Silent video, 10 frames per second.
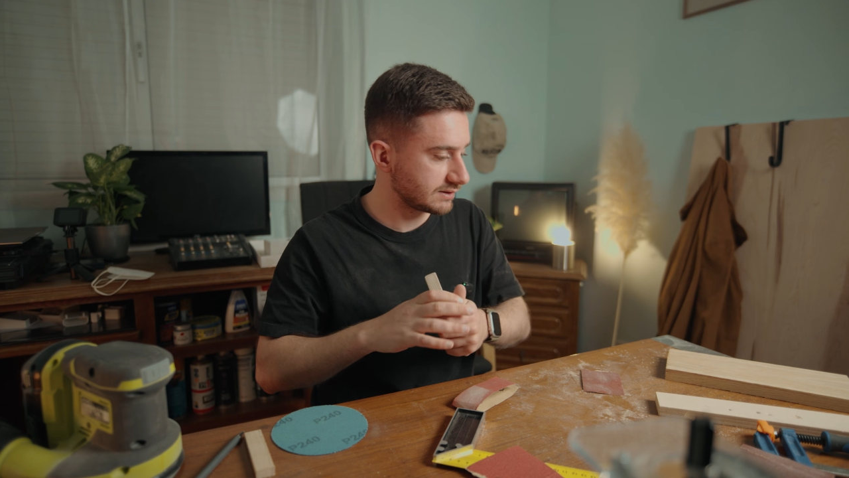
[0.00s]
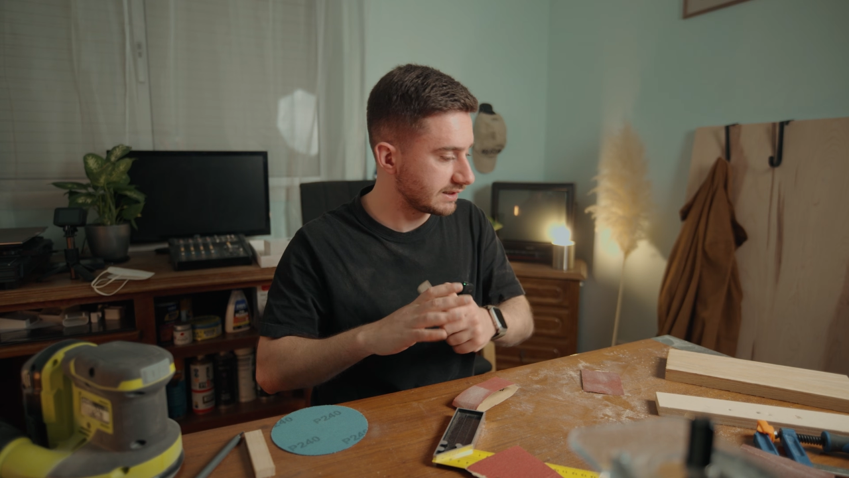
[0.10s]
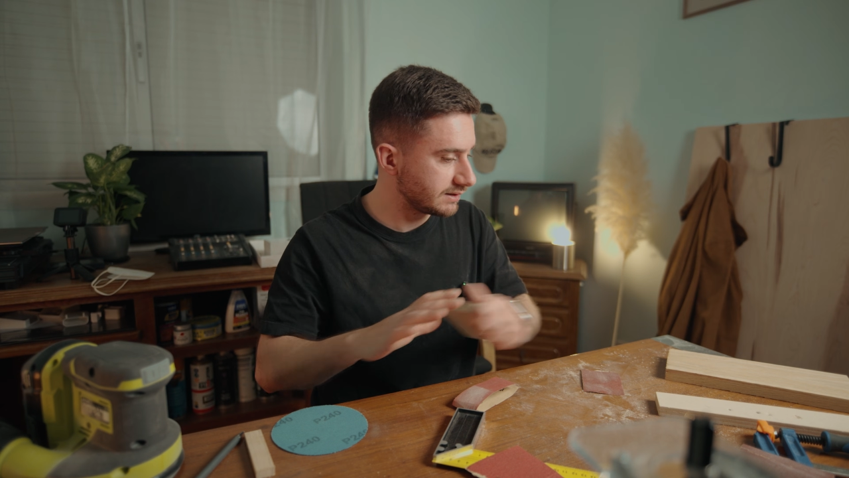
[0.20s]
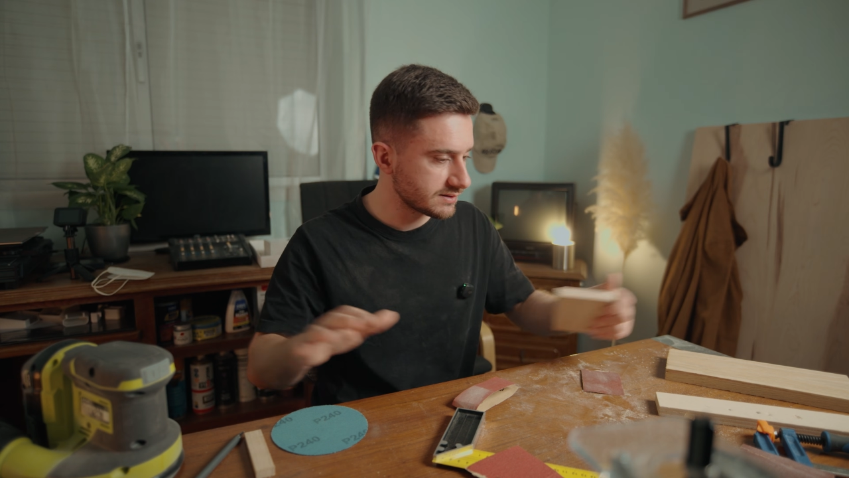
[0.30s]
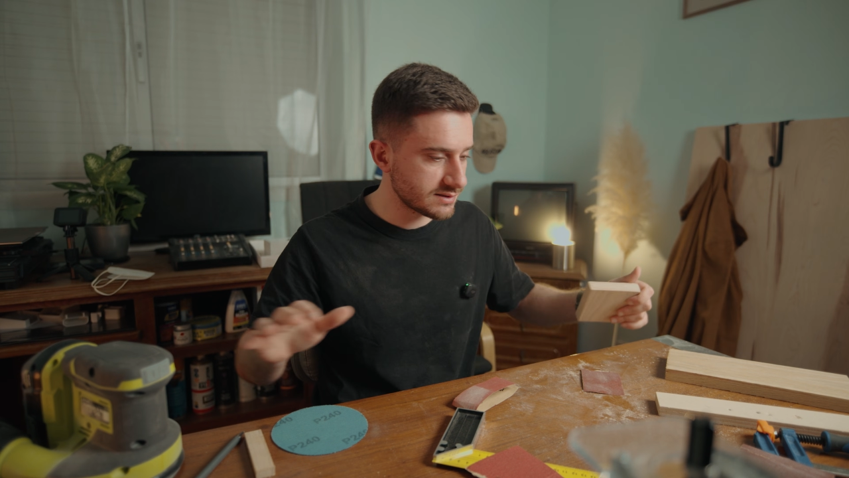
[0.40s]

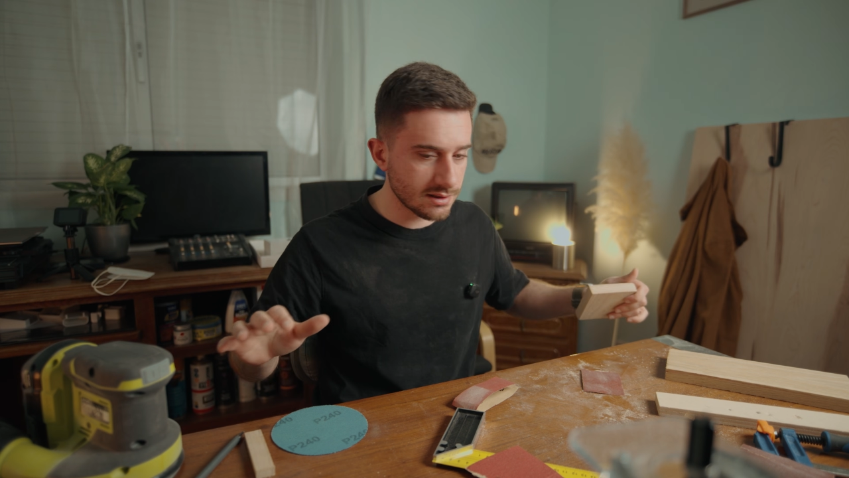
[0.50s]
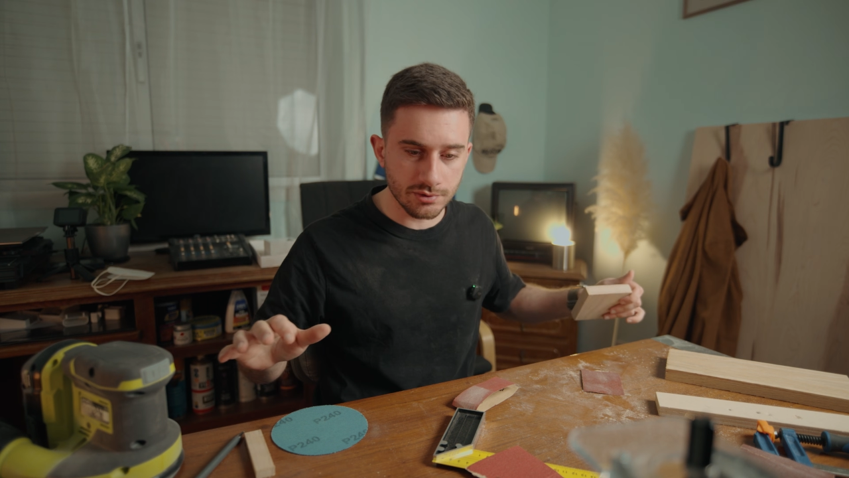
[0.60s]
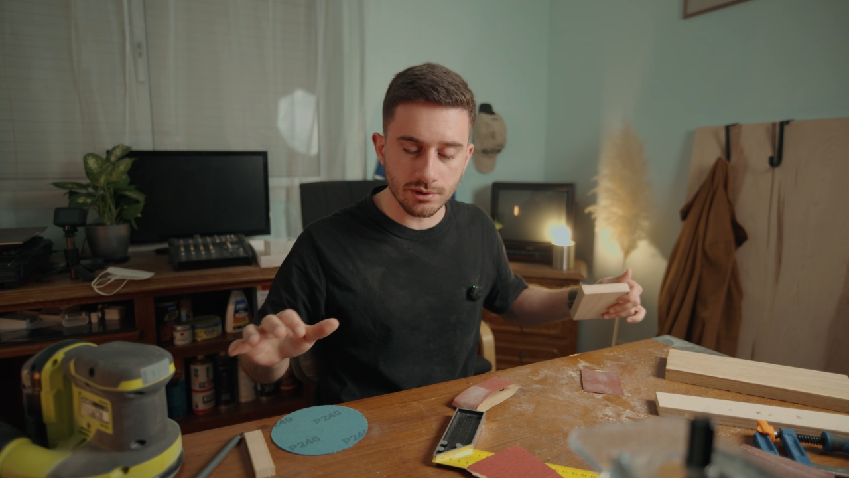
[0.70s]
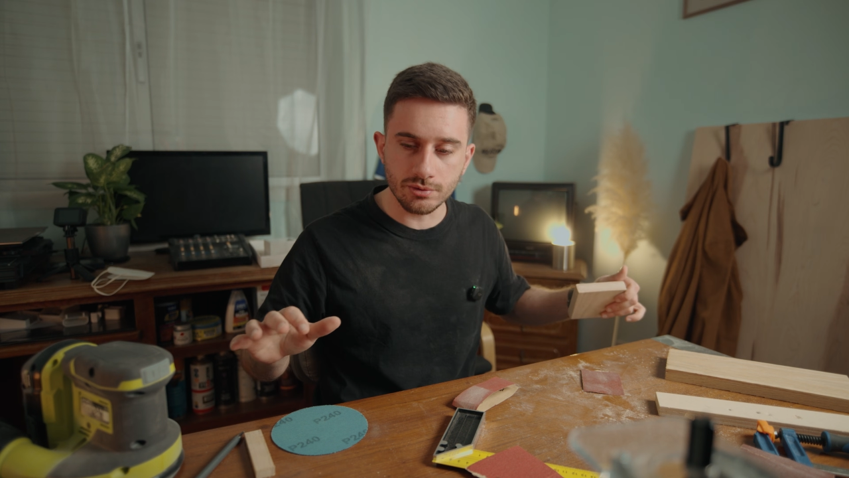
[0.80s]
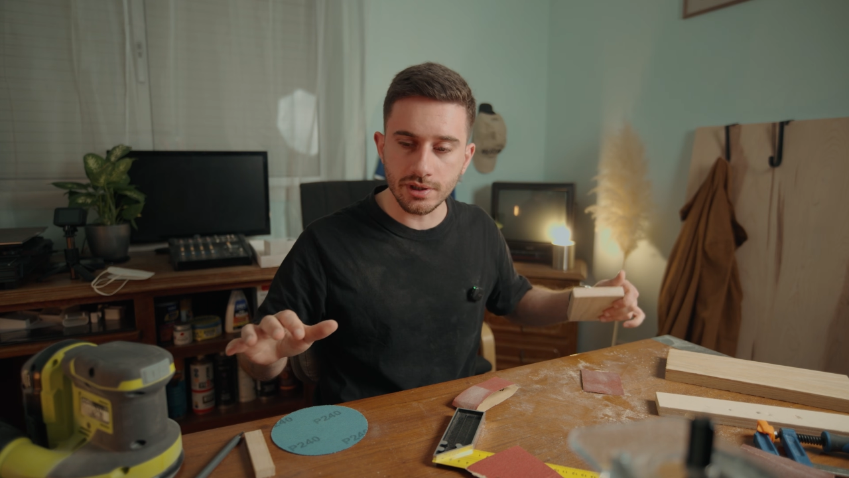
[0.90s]
clean this up
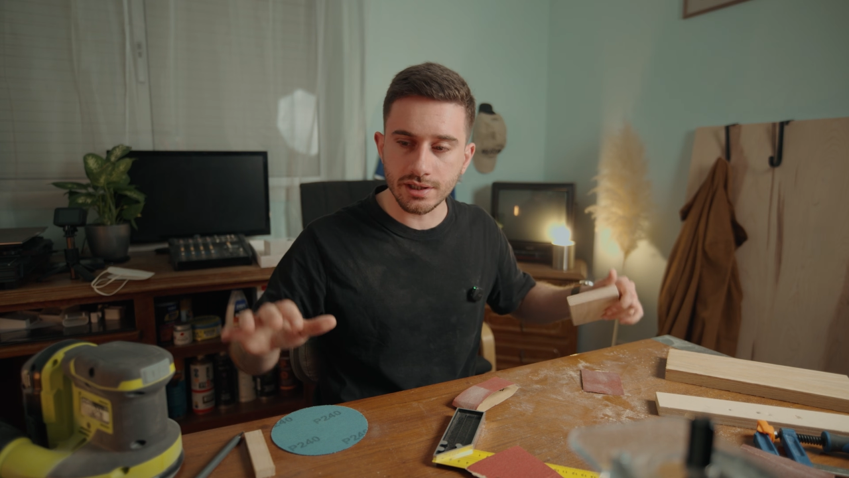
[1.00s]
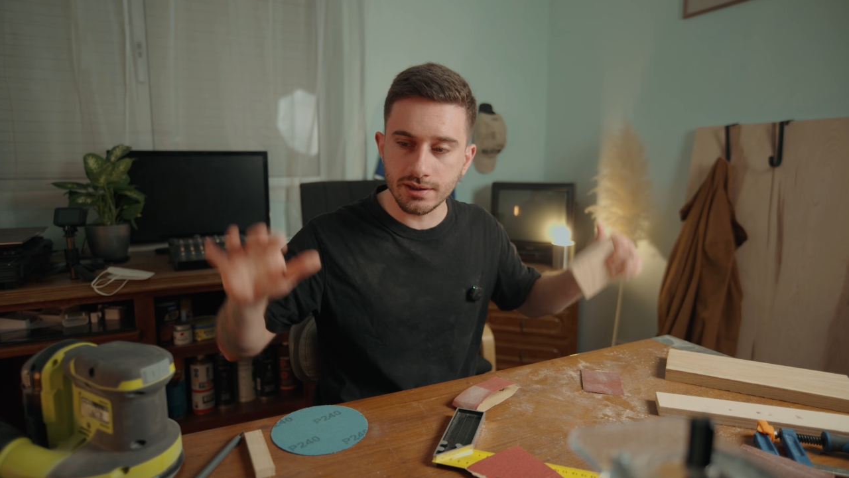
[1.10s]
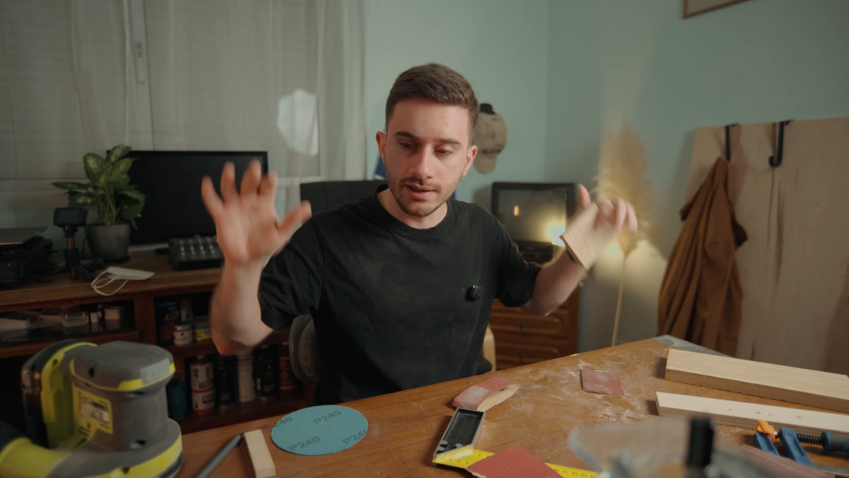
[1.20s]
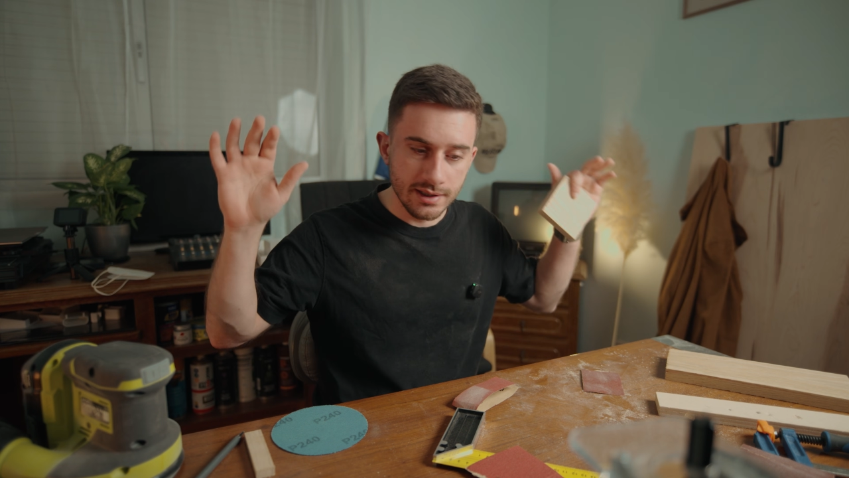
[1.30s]
real quick